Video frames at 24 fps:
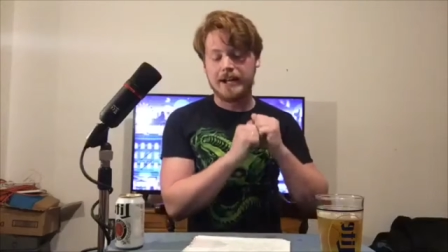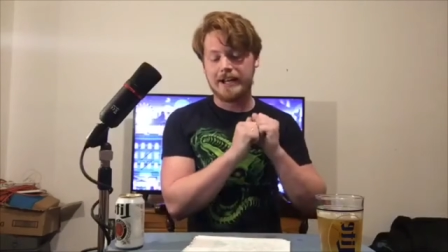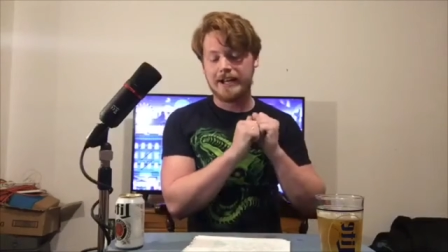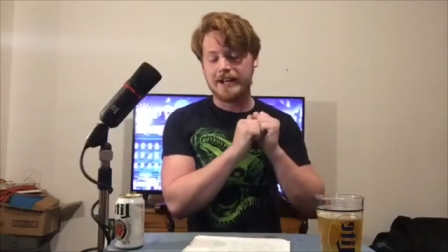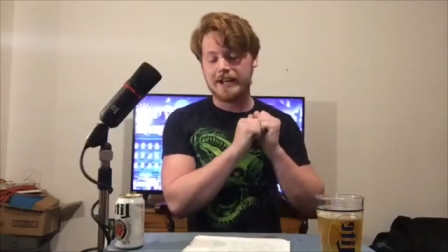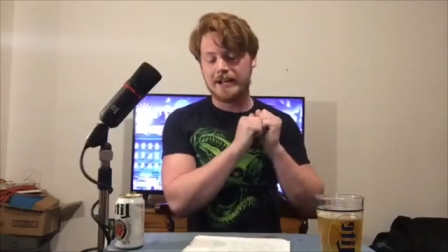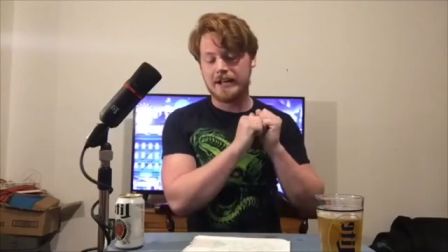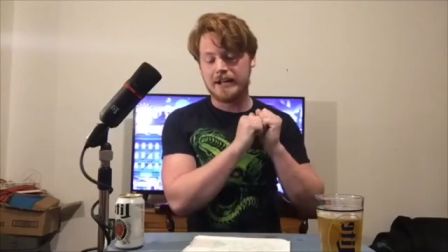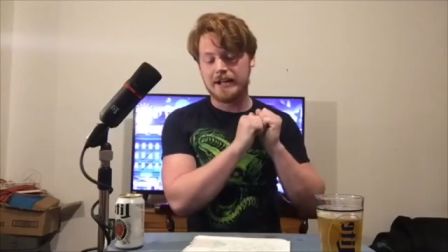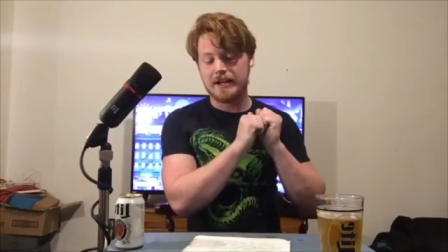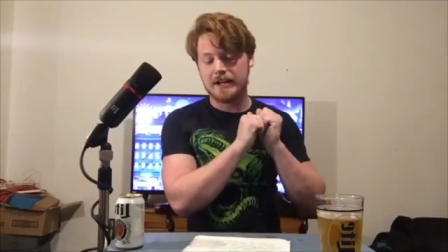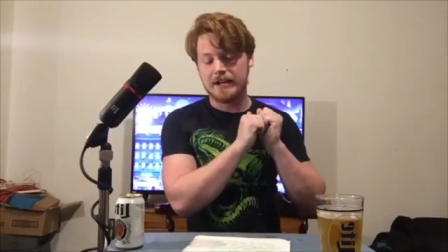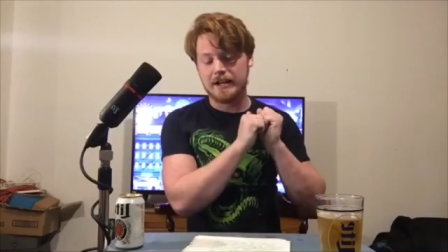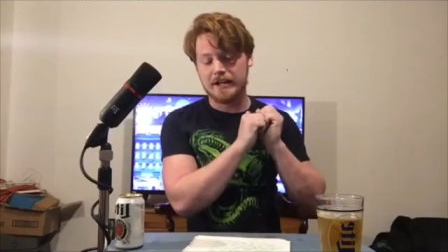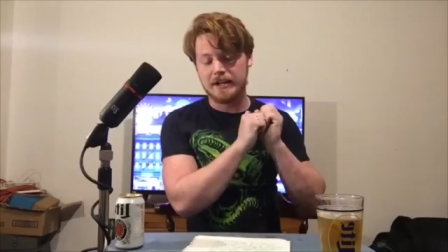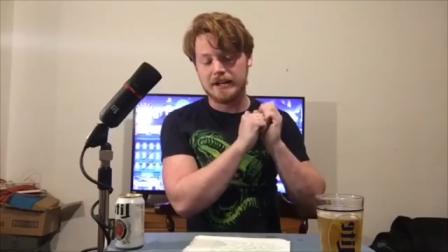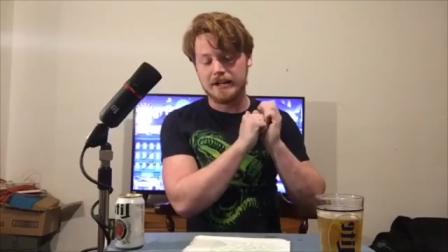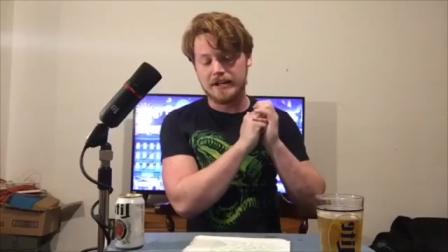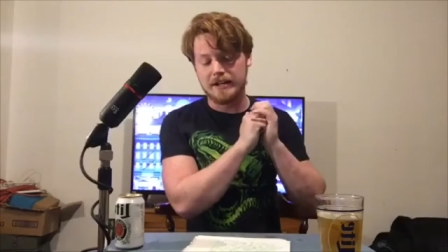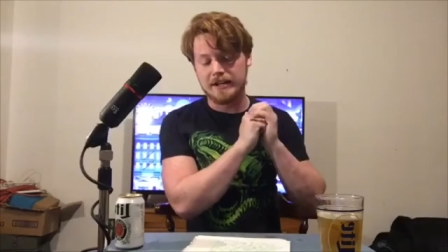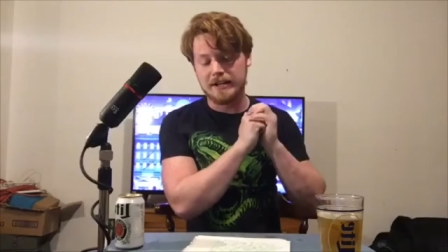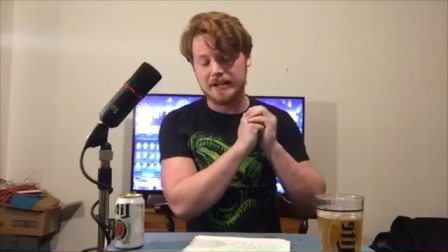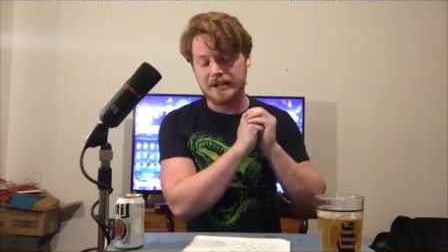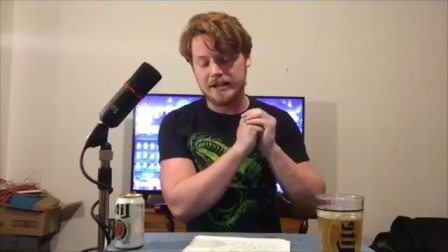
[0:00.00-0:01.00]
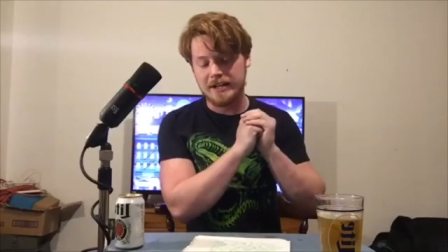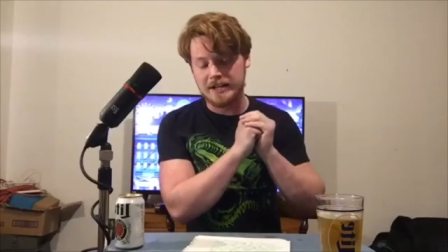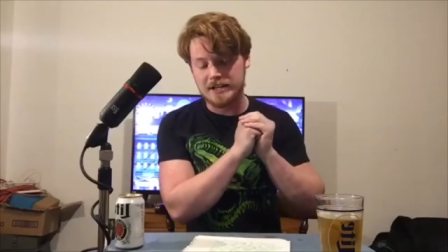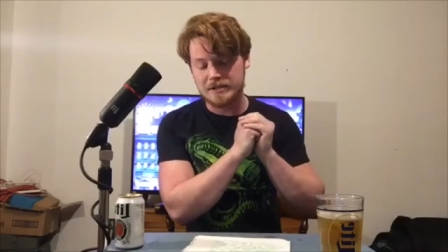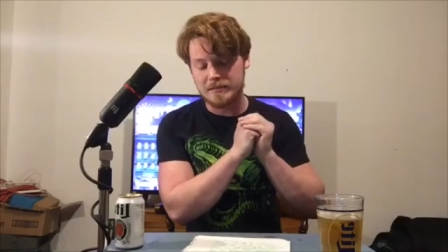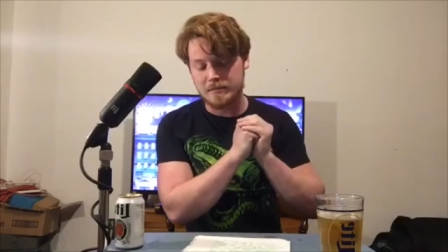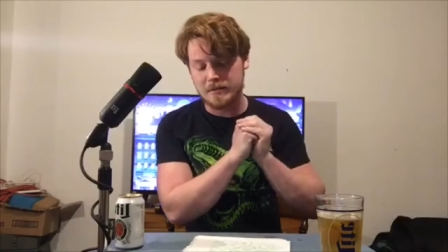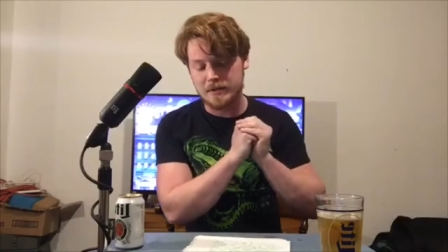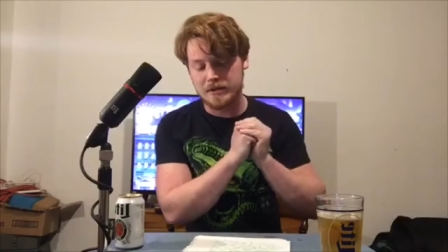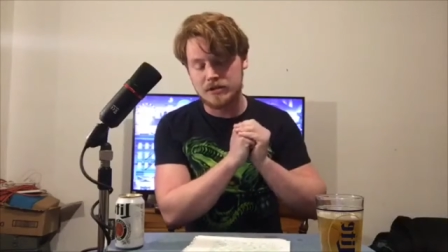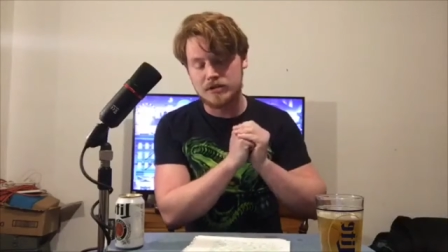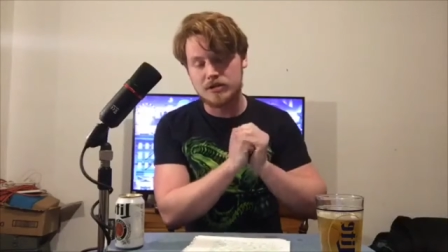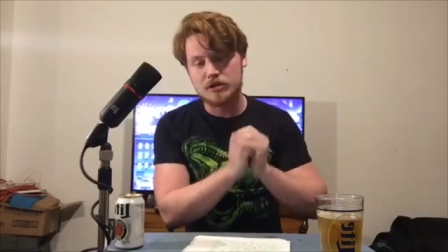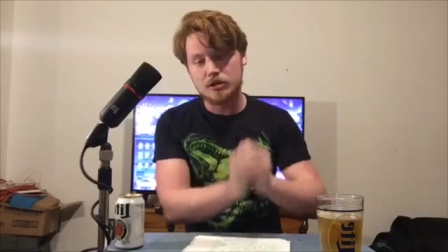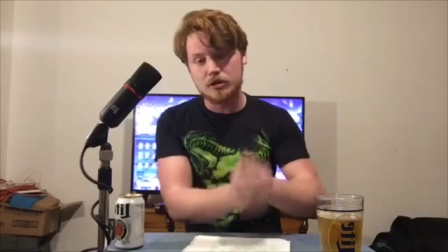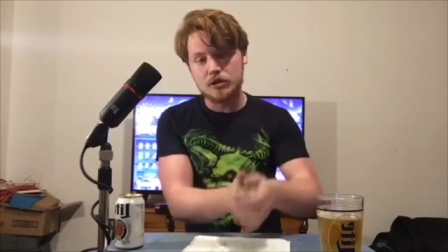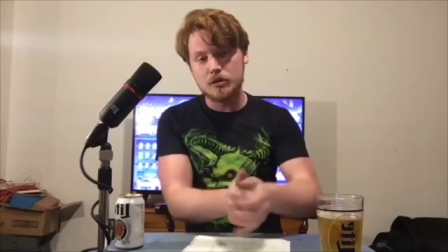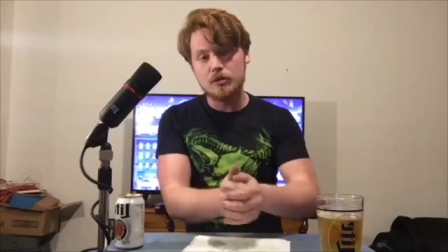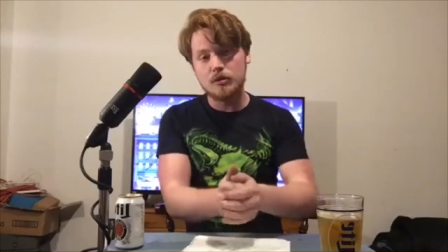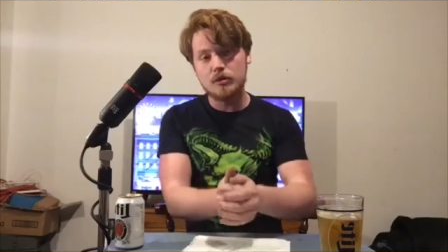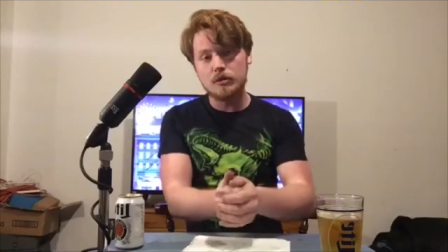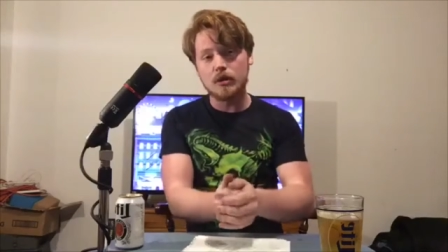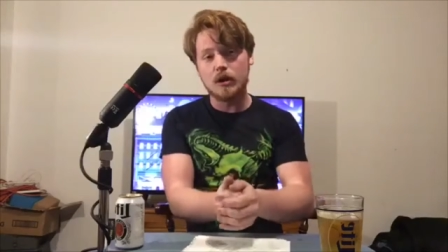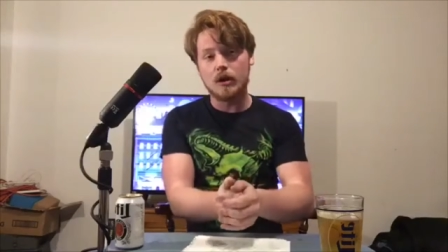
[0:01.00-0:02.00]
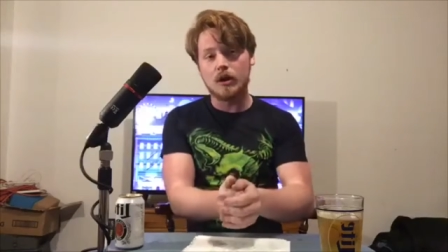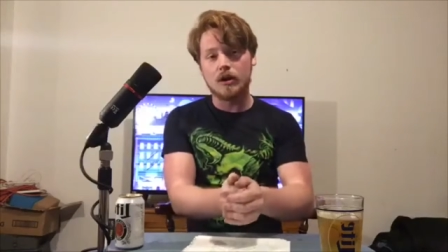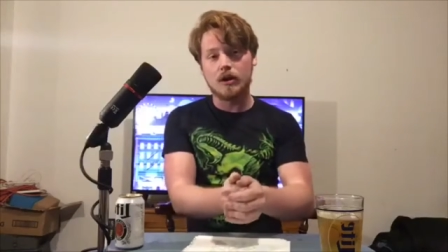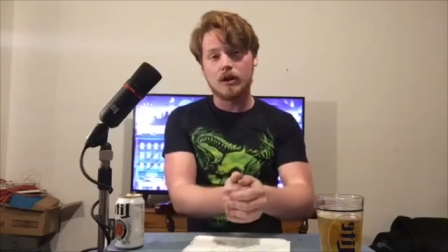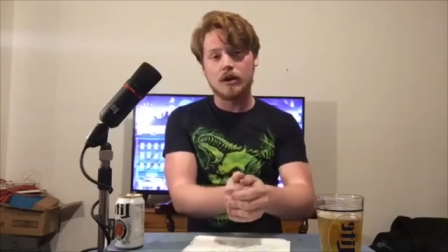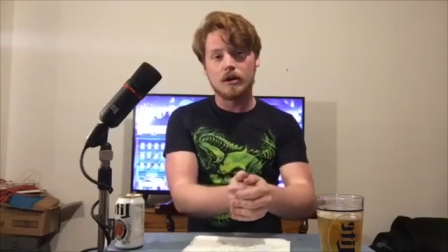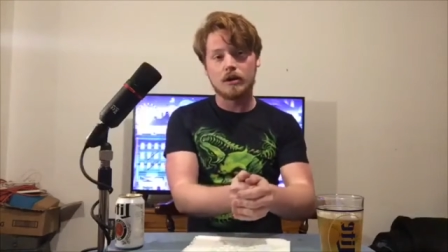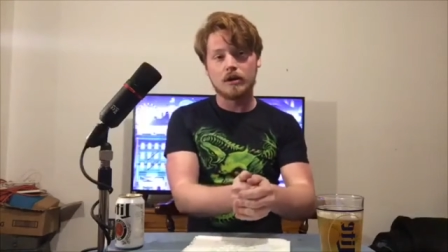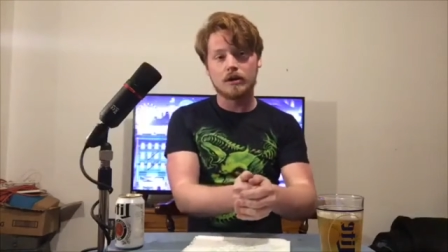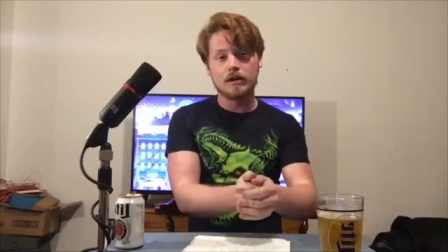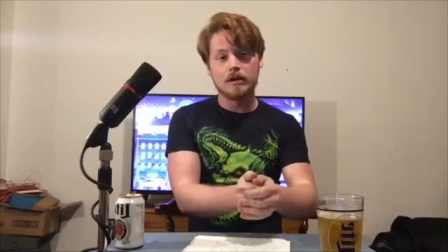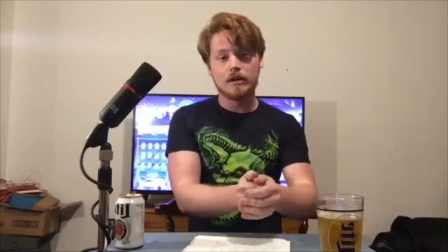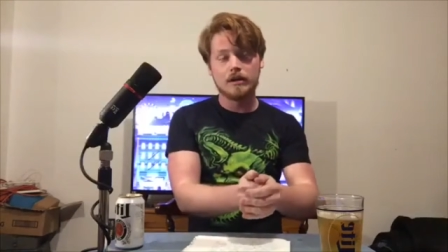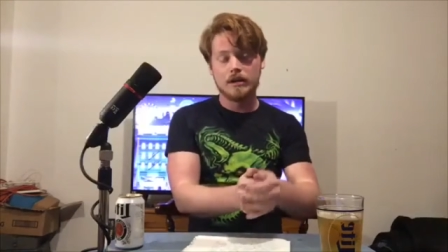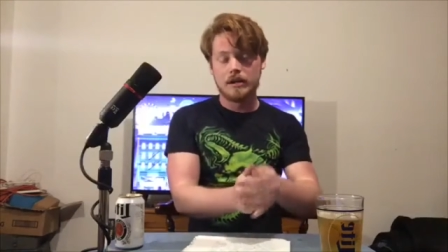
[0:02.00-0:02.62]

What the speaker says: and it has been too long